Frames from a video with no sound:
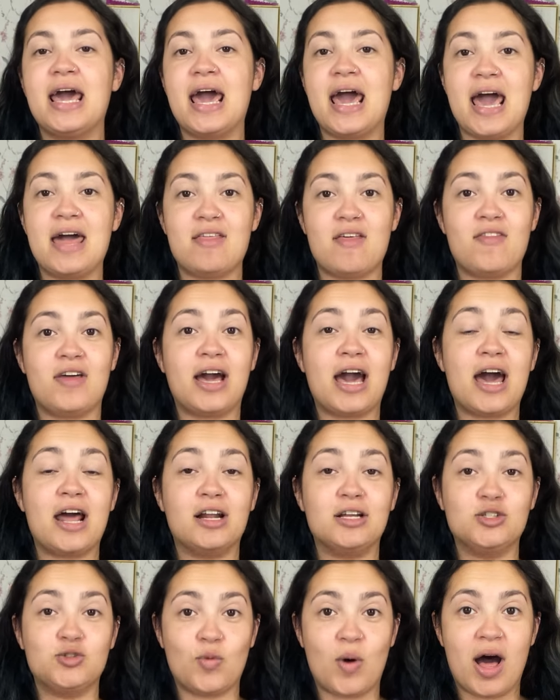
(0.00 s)
and then they kind
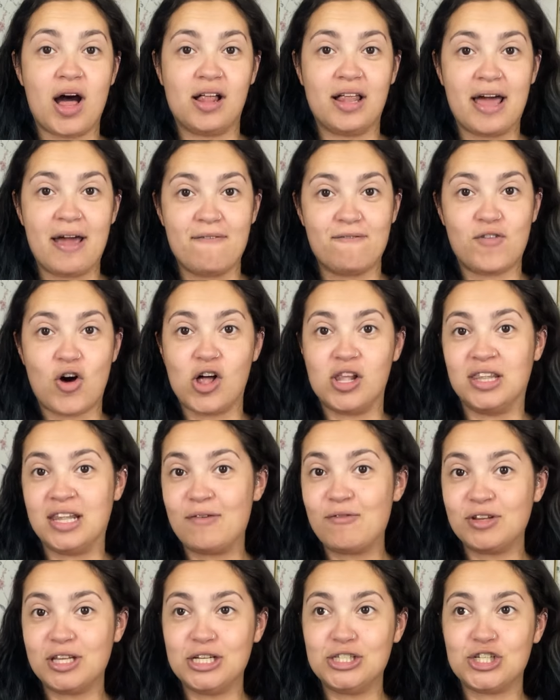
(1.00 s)
of dwell and fall in love
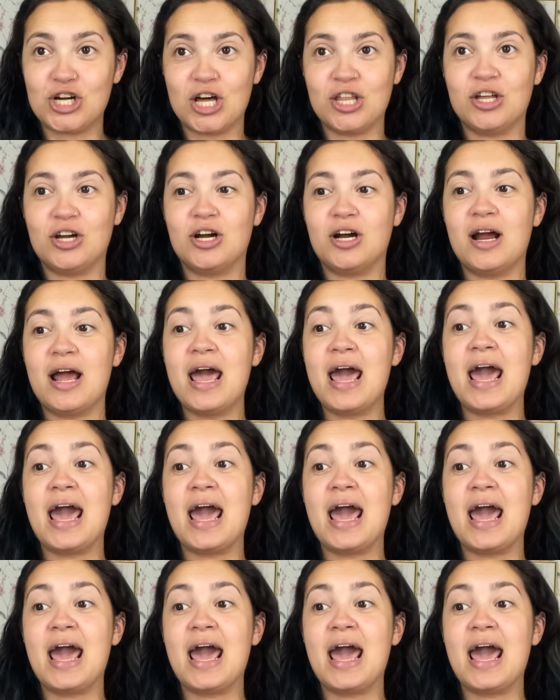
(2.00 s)
with each other.